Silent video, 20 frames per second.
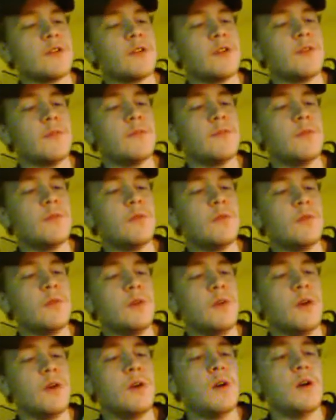They're not full
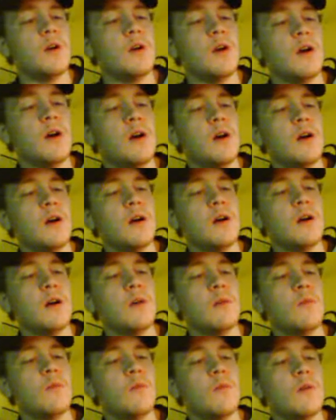
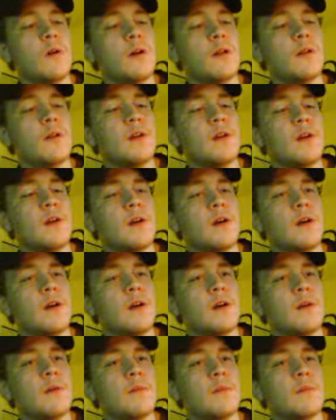1
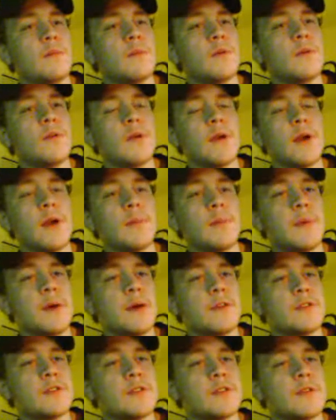gram
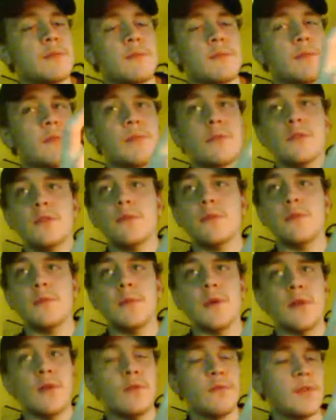pouches. I've sort of
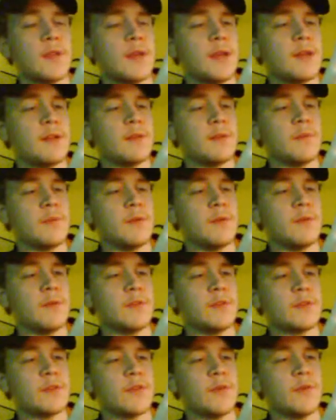been over that in the
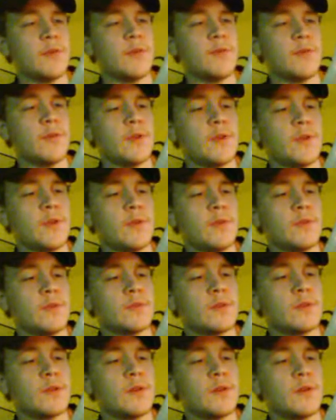previous Chrome
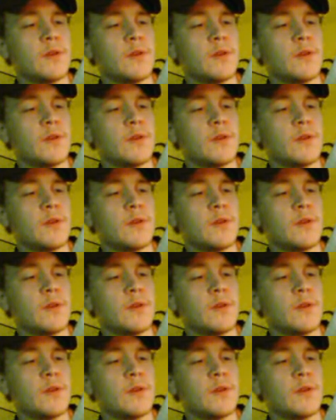videos.